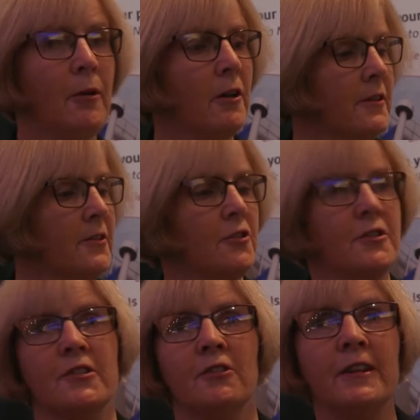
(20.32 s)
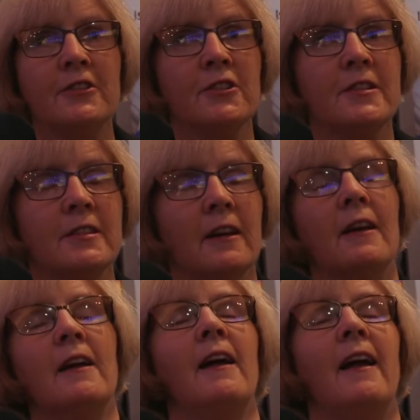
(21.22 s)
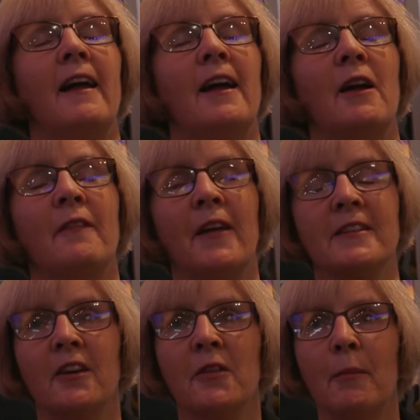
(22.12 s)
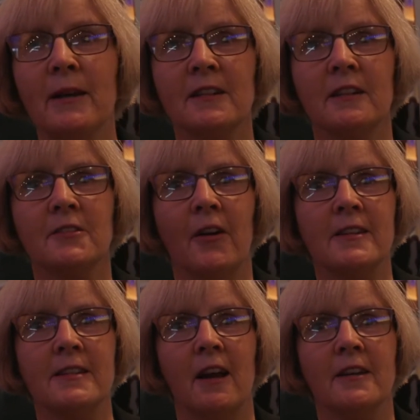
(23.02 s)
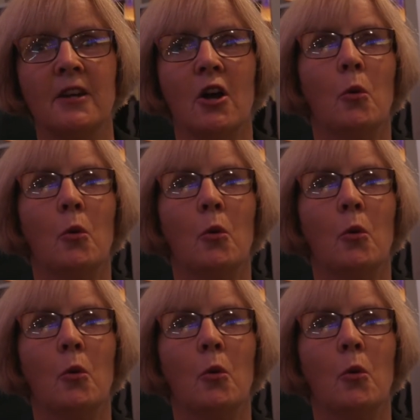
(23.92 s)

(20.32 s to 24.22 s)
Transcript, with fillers: products such as syringes, uh, that's on the medical device side.